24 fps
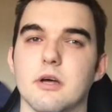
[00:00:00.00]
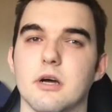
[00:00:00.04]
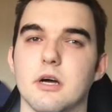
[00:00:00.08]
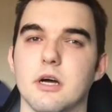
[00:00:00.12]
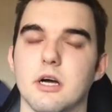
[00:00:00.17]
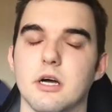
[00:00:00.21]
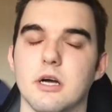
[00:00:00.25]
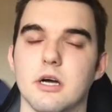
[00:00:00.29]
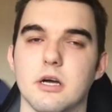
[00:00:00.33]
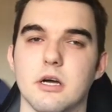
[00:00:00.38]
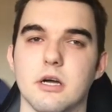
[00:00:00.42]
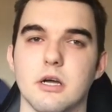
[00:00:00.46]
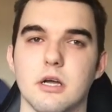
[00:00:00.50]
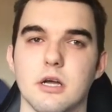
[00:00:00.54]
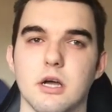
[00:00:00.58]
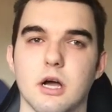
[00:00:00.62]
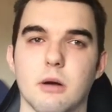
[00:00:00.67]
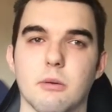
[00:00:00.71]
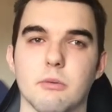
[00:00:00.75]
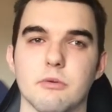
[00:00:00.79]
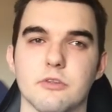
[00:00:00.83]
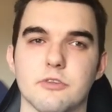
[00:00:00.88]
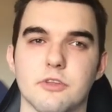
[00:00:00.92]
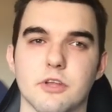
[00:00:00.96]
I
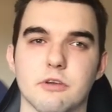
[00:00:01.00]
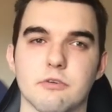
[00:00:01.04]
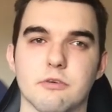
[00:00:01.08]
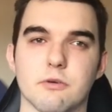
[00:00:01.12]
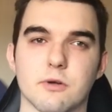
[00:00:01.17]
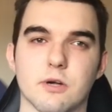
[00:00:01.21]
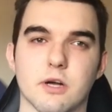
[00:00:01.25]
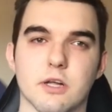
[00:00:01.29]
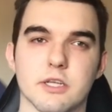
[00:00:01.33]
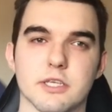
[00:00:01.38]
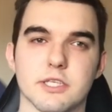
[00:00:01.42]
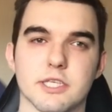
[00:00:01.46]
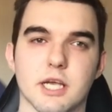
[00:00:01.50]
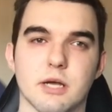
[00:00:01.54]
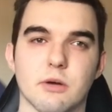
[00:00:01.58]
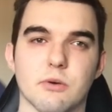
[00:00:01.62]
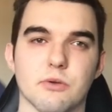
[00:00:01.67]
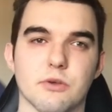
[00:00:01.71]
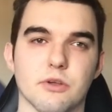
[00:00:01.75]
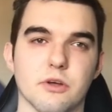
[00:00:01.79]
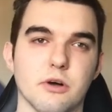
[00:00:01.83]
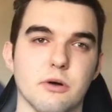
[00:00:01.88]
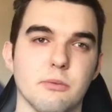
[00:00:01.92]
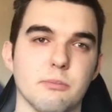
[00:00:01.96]
don't know if I'll cut this out or
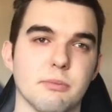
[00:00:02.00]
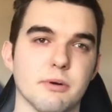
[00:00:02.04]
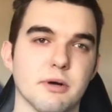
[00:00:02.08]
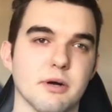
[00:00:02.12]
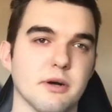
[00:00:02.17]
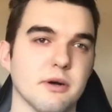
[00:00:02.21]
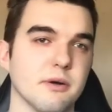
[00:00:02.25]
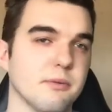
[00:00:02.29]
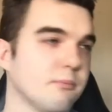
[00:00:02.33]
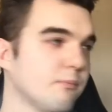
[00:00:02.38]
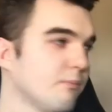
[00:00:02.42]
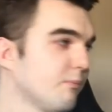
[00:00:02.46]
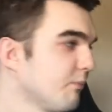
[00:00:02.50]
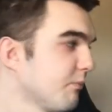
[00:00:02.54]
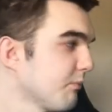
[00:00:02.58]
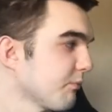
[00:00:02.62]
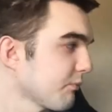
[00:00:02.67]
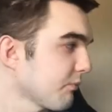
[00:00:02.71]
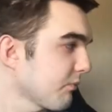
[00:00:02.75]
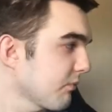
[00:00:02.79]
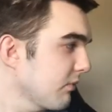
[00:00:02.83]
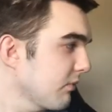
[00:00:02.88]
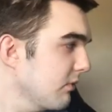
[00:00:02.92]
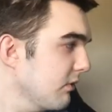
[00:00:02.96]
not, but
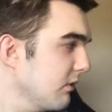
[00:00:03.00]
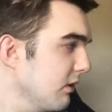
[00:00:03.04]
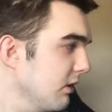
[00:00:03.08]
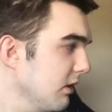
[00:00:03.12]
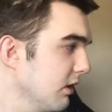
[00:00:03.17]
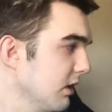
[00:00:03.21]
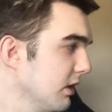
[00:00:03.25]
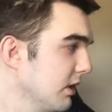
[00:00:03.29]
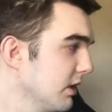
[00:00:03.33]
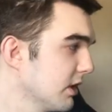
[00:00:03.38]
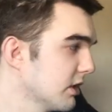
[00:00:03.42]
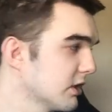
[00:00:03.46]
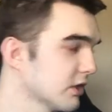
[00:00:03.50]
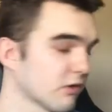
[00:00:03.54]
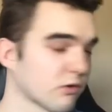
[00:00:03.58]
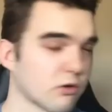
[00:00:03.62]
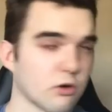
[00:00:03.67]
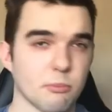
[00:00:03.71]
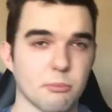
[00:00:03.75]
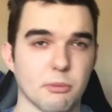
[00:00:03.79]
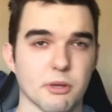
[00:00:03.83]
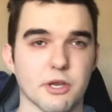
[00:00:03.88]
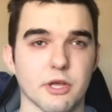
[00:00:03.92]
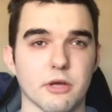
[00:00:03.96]
because I've
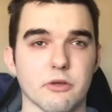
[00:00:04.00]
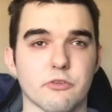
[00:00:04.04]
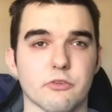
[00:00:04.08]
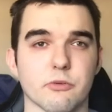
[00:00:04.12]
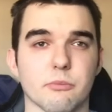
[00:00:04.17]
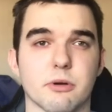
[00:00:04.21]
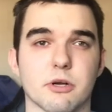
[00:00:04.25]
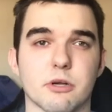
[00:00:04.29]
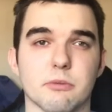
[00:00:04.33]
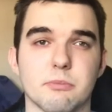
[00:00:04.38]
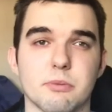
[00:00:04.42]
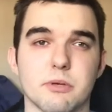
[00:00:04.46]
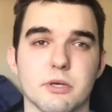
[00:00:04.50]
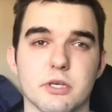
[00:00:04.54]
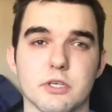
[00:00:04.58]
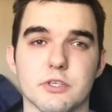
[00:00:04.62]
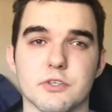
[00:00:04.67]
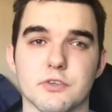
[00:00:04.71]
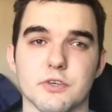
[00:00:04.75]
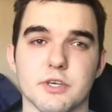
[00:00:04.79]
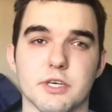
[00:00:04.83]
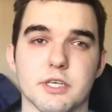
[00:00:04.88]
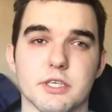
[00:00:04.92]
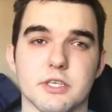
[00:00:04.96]
got my notes on my computer
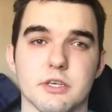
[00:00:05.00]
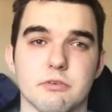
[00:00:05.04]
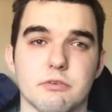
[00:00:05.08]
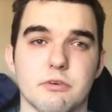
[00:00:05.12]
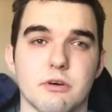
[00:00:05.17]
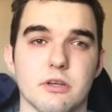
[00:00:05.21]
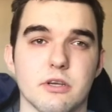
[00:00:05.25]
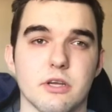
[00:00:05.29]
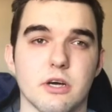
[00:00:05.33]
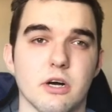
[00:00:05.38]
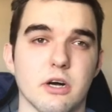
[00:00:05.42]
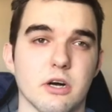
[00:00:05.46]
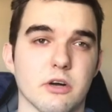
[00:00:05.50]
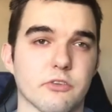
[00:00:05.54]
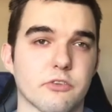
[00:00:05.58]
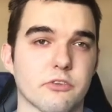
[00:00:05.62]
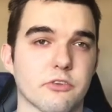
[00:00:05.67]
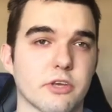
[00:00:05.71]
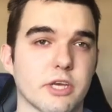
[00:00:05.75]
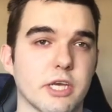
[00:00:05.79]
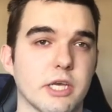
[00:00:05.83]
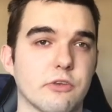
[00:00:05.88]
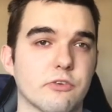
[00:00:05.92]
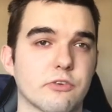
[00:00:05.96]
screen, because I find it hard to
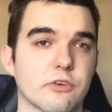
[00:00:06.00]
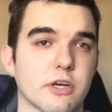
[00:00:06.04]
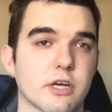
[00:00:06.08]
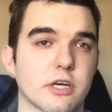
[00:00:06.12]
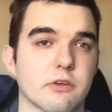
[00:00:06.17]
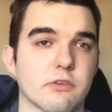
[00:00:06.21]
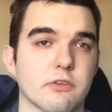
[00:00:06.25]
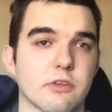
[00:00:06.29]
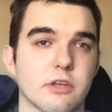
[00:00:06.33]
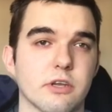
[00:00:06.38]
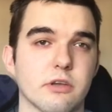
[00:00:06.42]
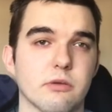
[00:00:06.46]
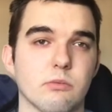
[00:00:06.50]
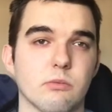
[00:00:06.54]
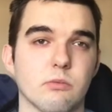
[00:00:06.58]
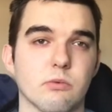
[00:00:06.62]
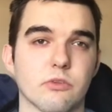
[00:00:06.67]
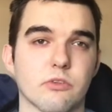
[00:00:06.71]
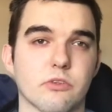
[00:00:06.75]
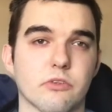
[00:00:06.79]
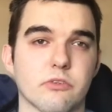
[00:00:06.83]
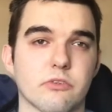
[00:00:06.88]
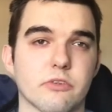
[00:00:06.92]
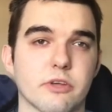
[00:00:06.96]
keep track of what
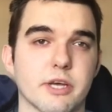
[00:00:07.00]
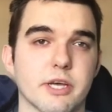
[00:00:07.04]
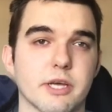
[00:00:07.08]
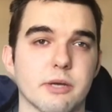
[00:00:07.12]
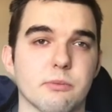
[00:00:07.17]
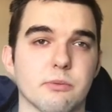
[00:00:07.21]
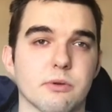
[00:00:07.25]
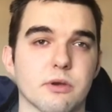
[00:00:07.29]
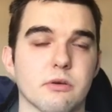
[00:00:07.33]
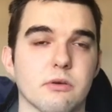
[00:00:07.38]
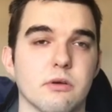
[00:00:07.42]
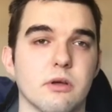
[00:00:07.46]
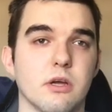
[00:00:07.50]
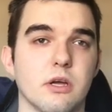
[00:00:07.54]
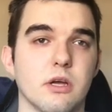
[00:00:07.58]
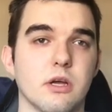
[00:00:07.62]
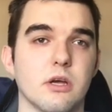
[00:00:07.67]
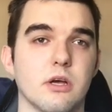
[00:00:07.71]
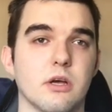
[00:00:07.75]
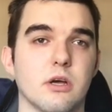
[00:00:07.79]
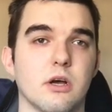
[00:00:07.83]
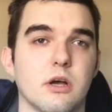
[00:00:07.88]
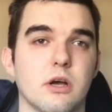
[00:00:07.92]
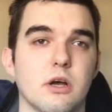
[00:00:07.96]
to say
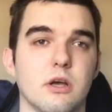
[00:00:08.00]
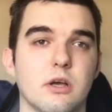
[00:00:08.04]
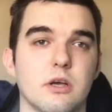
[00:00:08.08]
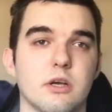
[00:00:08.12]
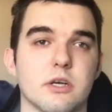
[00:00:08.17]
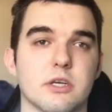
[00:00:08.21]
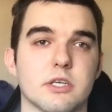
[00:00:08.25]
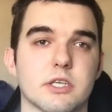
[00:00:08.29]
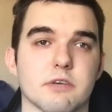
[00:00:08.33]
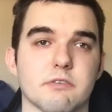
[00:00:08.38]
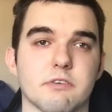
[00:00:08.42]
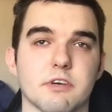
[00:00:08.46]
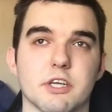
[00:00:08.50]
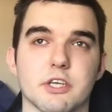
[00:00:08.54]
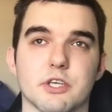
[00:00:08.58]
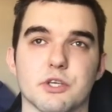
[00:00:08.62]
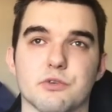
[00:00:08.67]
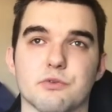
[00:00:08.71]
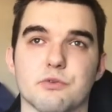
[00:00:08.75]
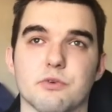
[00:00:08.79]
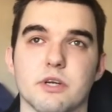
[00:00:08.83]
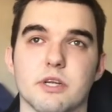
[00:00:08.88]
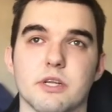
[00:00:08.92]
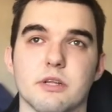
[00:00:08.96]
because I've only
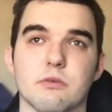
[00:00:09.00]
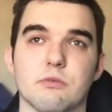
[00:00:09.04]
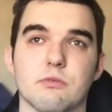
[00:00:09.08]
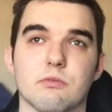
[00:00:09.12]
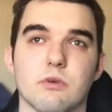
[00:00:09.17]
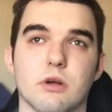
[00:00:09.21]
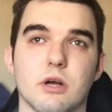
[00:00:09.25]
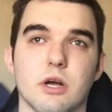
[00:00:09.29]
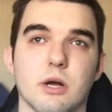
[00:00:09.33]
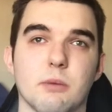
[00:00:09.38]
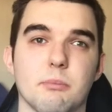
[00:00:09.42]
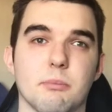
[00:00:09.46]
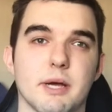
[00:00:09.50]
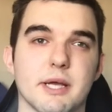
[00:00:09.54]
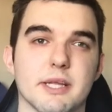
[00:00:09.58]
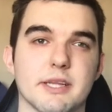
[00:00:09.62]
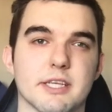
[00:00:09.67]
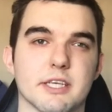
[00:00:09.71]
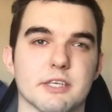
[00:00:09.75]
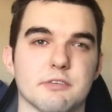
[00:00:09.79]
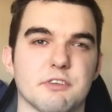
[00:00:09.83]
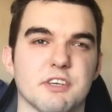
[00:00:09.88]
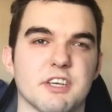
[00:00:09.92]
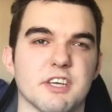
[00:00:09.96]
just made
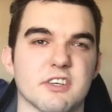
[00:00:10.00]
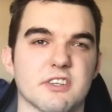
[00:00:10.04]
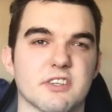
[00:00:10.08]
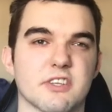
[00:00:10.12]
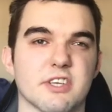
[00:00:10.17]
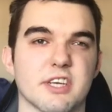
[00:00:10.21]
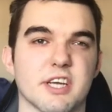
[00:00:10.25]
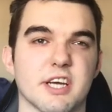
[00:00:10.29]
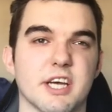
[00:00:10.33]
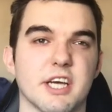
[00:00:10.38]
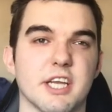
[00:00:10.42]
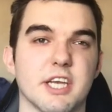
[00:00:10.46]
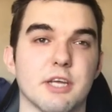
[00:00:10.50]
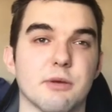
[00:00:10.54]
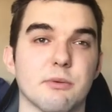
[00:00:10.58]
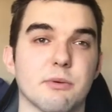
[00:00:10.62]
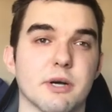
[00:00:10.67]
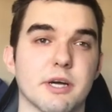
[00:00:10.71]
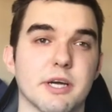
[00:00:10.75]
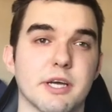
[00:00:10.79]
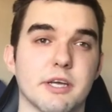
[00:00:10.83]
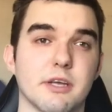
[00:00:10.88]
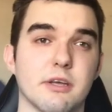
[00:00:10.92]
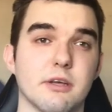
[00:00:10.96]
this video today
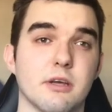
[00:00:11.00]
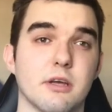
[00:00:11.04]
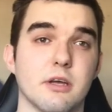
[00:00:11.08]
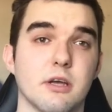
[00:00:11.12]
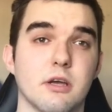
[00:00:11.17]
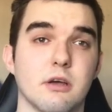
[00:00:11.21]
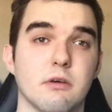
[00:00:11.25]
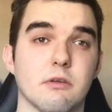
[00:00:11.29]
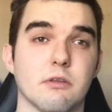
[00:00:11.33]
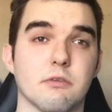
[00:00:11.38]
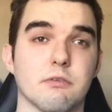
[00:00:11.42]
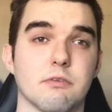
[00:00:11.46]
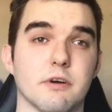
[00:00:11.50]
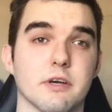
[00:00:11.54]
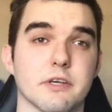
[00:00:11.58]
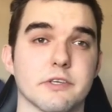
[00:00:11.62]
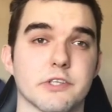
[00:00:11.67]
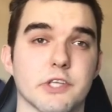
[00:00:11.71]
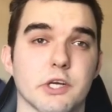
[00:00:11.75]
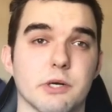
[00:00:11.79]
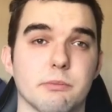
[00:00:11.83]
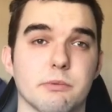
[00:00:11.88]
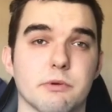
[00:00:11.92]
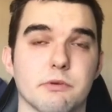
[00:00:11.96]
anyway. It's the first
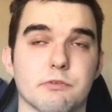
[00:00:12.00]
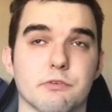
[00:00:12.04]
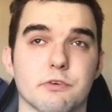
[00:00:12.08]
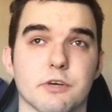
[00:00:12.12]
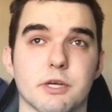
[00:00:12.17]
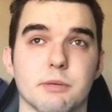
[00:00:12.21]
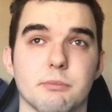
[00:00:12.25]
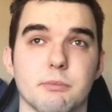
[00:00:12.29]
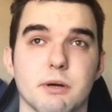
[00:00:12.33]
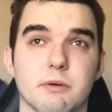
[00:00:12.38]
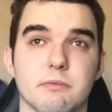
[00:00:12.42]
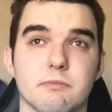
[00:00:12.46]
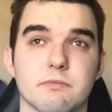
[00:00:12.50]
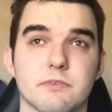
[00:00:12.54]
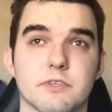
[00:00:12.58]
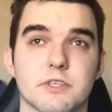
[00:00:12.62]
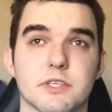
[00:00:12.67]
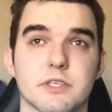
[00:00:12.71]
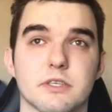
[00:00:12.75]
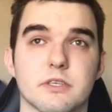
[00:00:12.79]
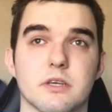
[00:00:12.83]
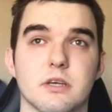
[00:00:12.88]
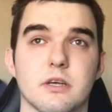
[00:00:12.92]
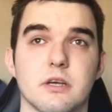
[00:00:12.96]
time in 3
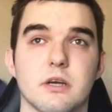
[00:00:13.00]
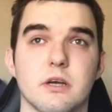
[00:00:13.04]
months.